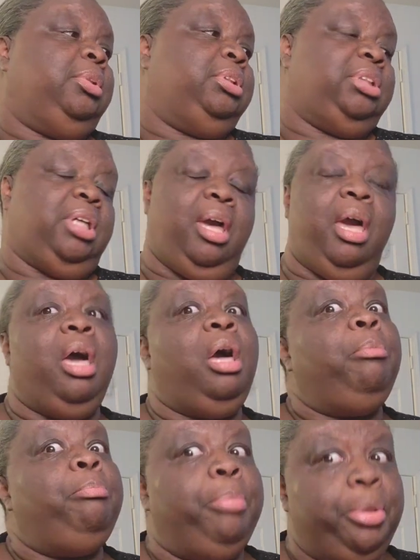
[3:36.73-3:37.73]

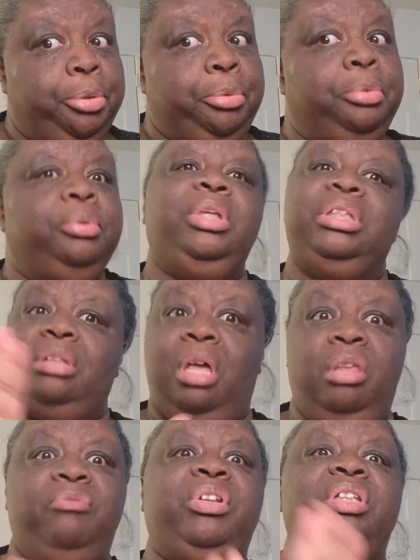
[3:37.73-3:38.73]
Child, boo. That's
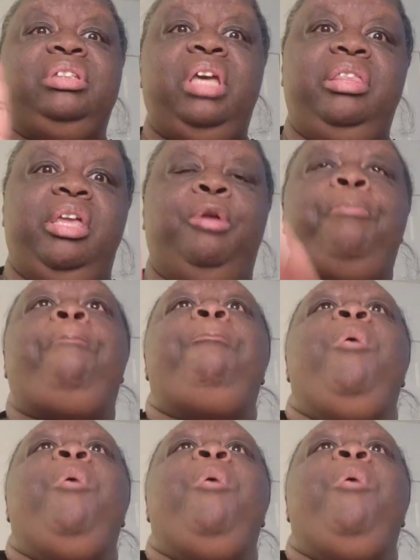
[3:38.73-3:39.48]
all I'm finna say there.